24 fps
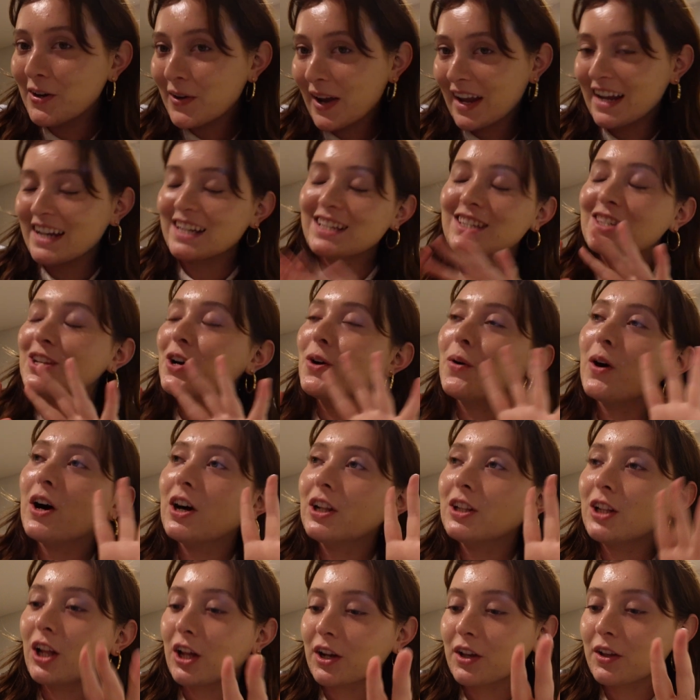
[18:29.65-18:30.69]
Okay, so a
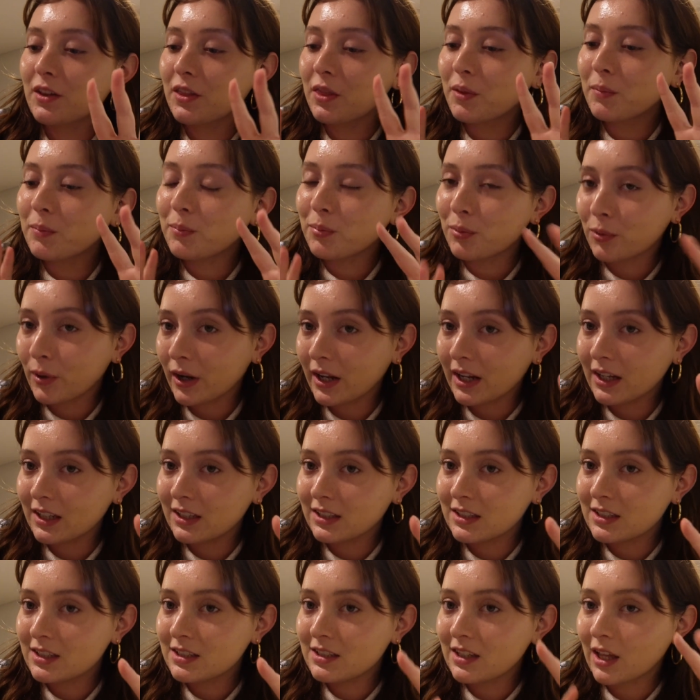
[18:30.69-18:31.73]
lot of the
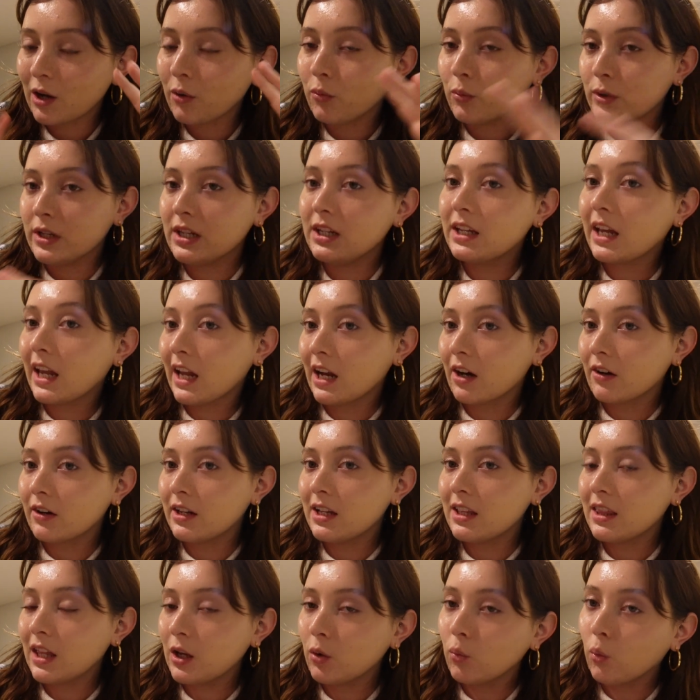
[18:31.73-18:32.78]
brands that we
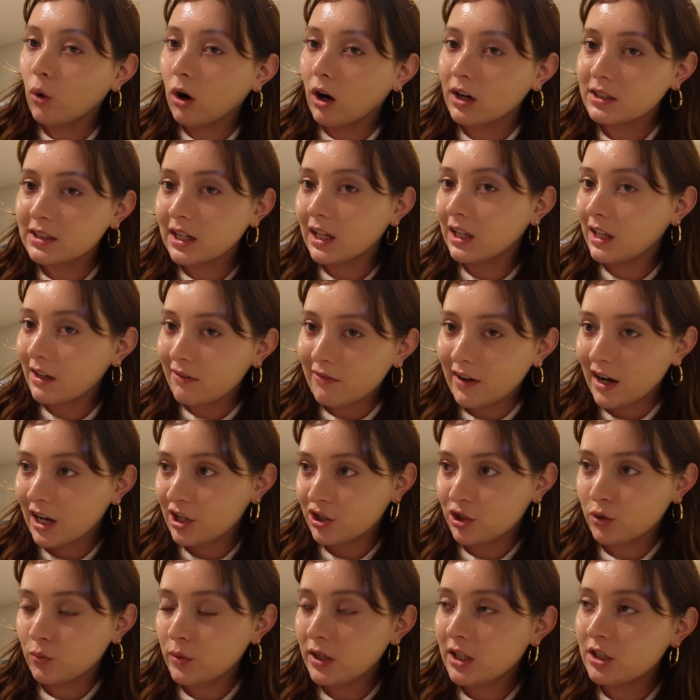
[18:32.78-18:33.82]
carry, they walked LA
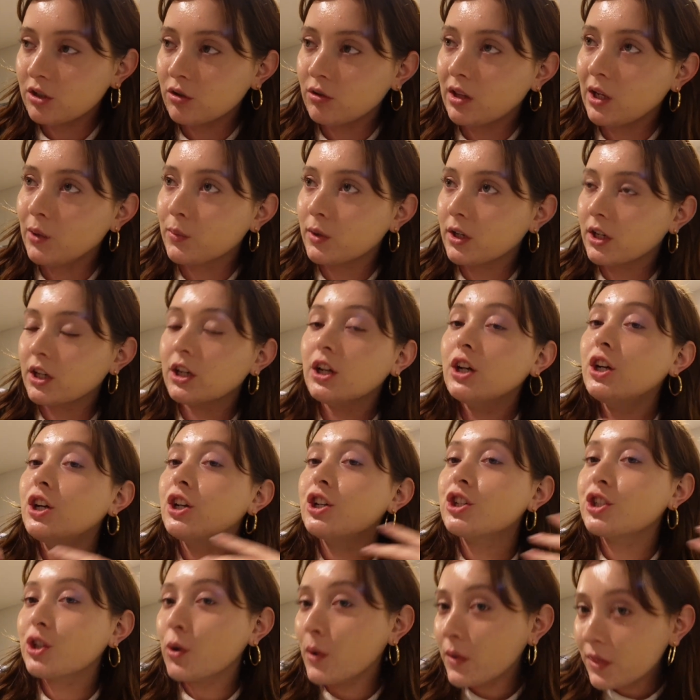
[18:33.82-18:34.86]
Fashion Week, so they were
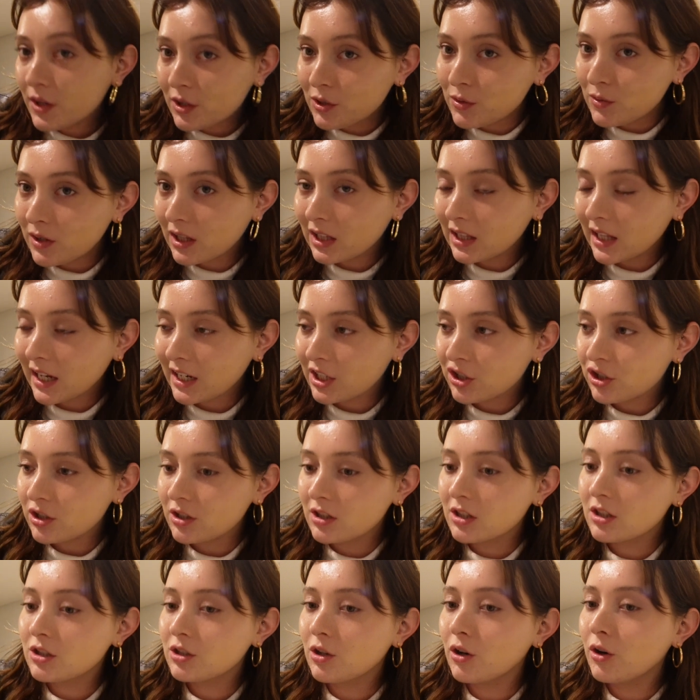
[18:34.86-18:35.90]
showing the new
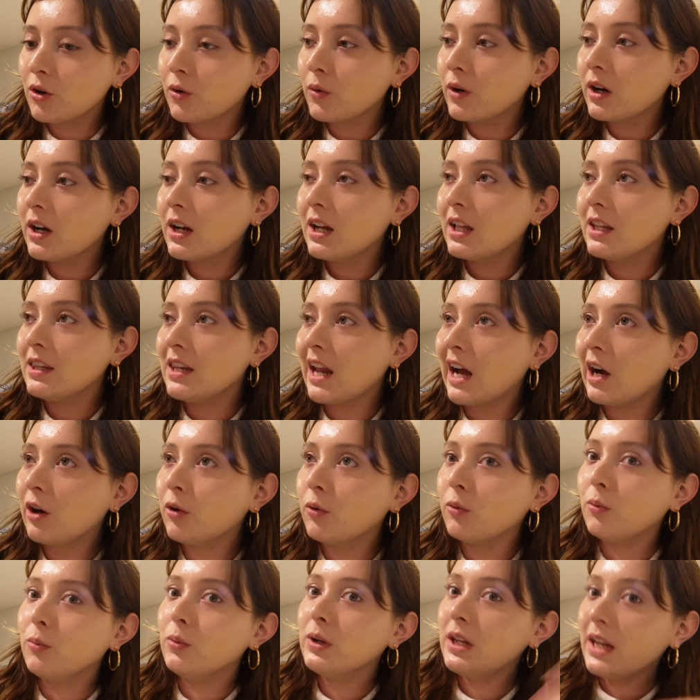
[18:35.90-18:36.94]
collection. So
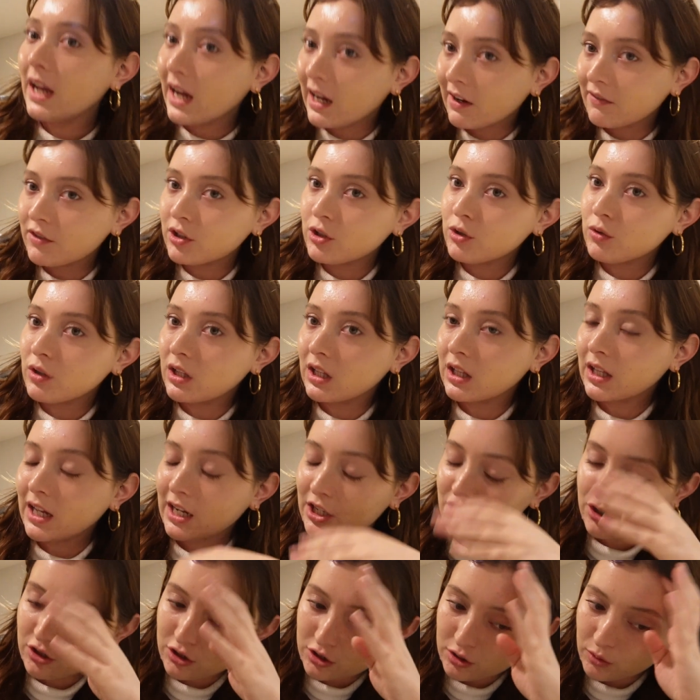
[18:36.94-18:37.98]
now we have the new
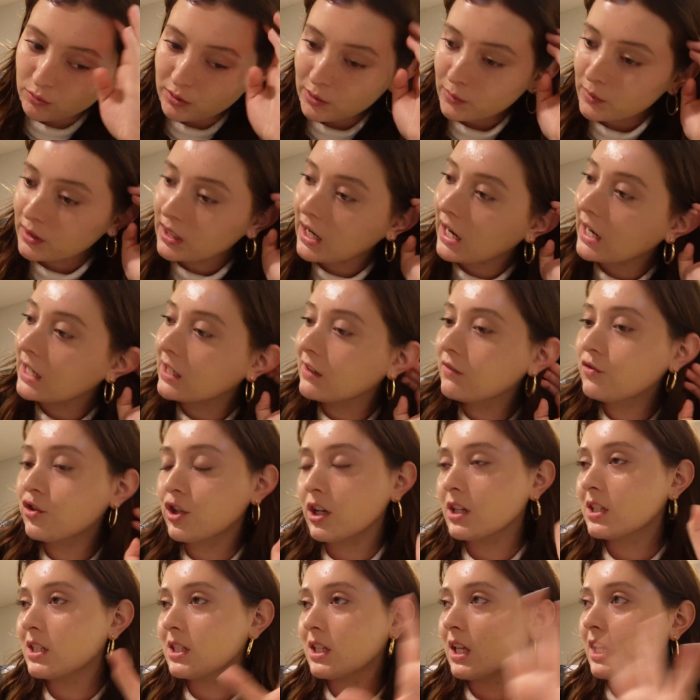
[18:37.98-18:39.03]
collection, so we were kind of
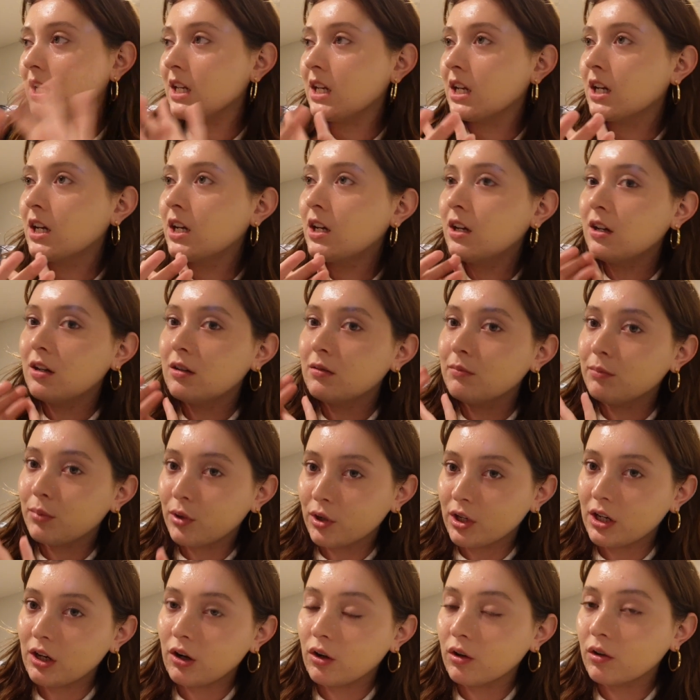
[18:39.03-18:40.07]
just like
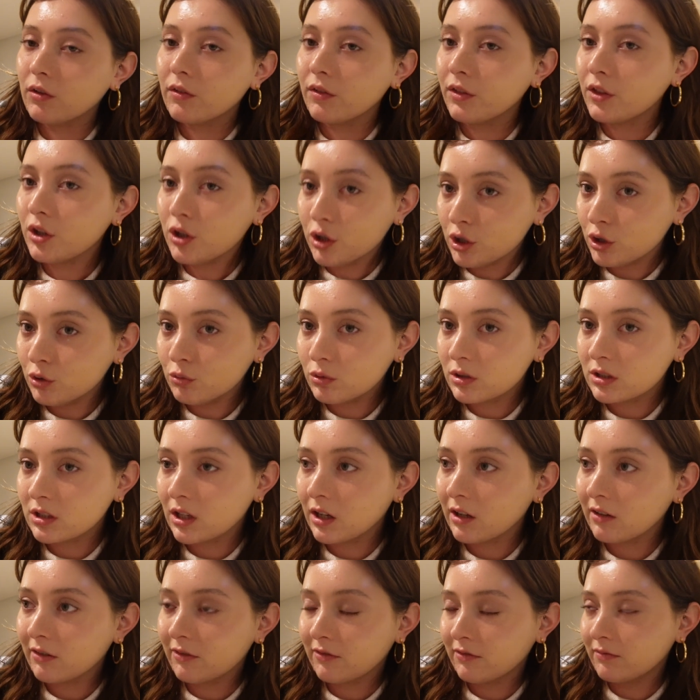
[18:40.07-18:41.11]
putting all of the new
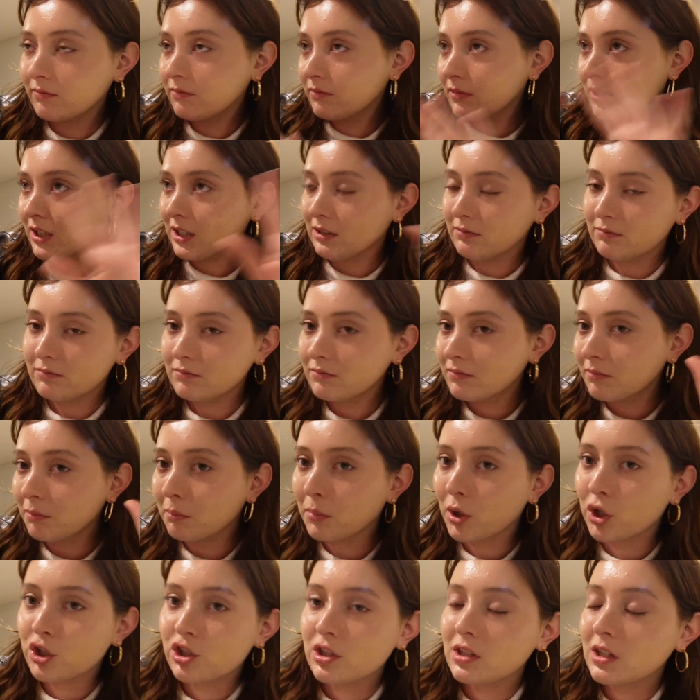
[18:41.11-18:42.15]
stuff, like
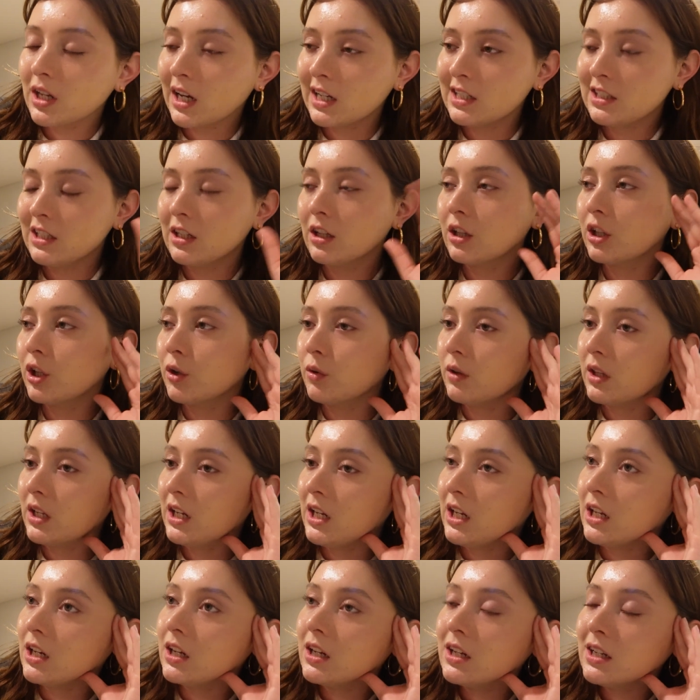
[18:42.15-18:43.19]
merchandising,
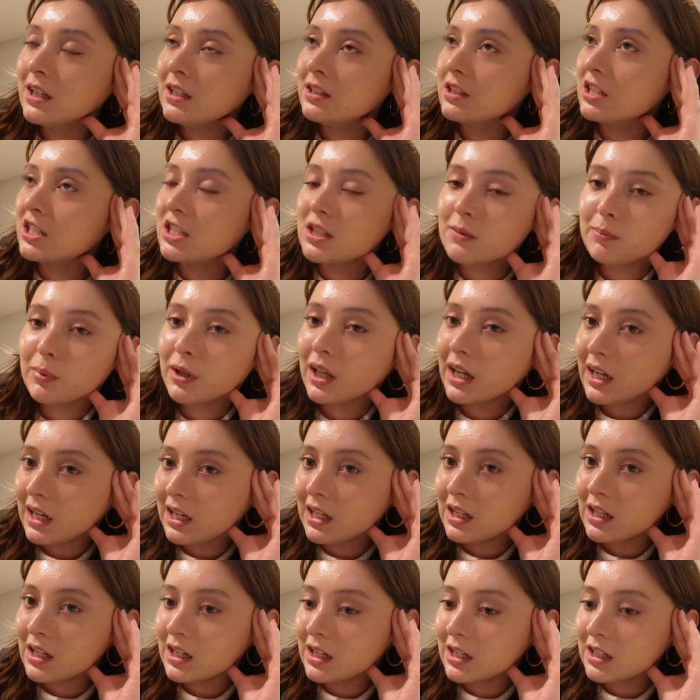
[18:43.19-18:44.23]
clothing,
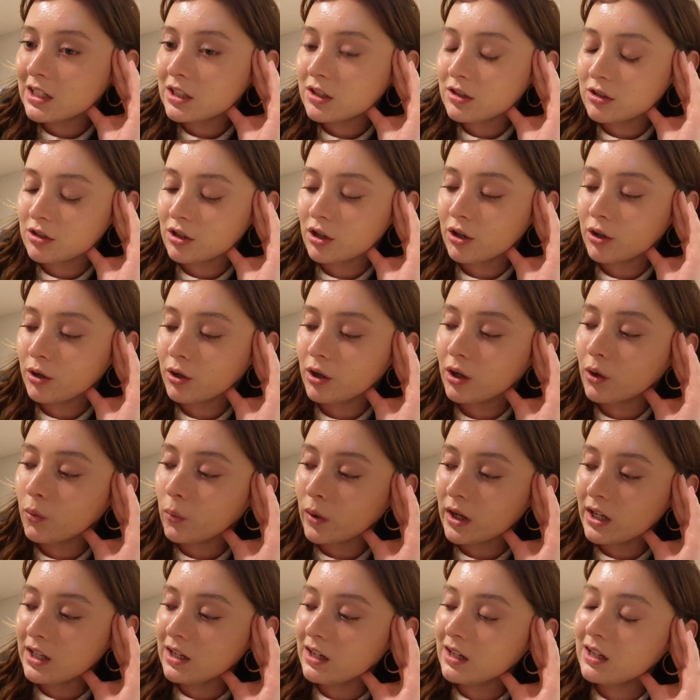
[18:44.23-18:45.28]
displaying it, so
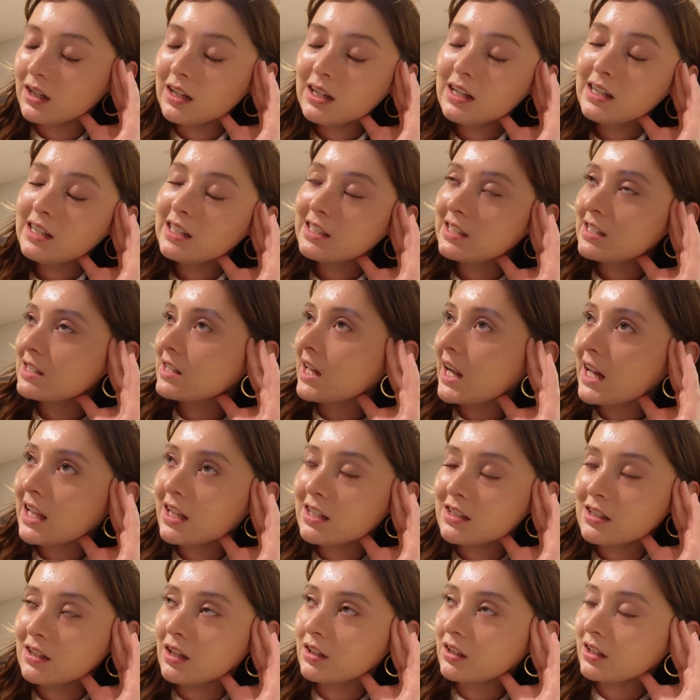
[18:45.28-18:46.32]
when
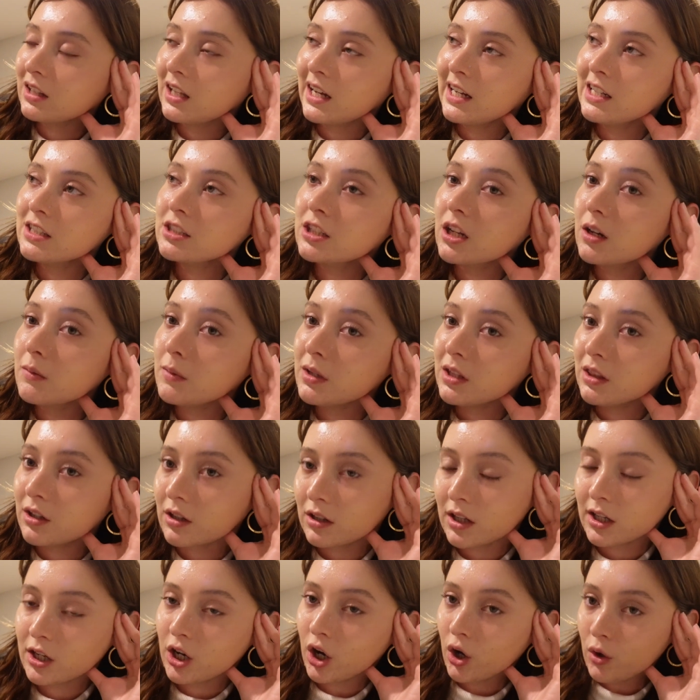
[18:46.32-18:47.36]
stylists and other clients come in, they're
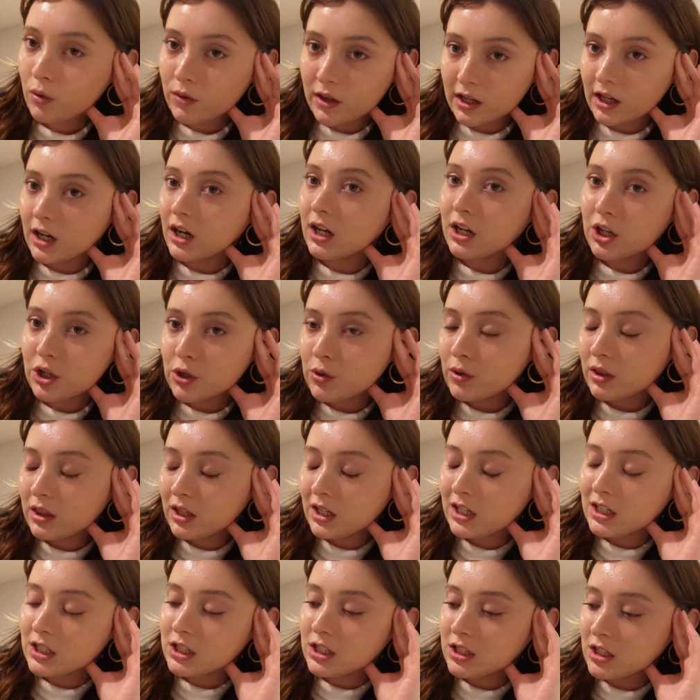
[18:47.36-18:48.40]
like, oh, they got new things.